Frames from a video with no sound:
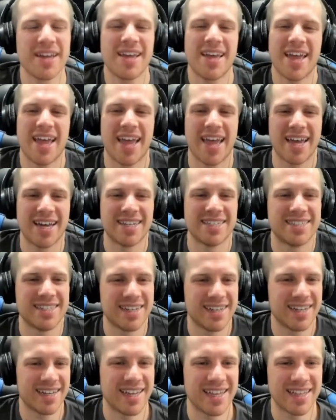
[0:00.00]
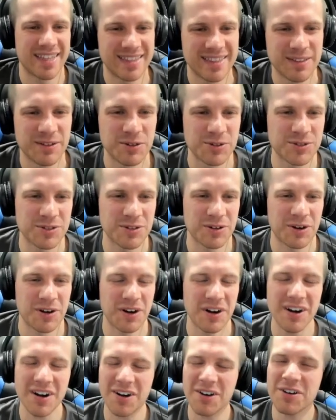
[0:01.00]
and those are
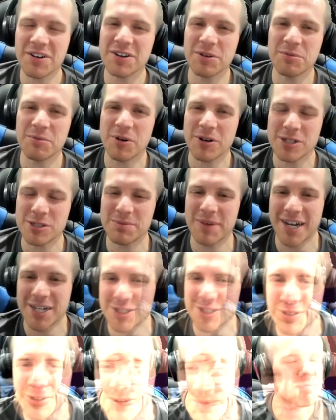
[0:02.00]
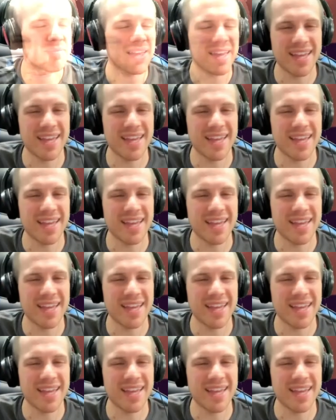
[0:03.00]
a little more special.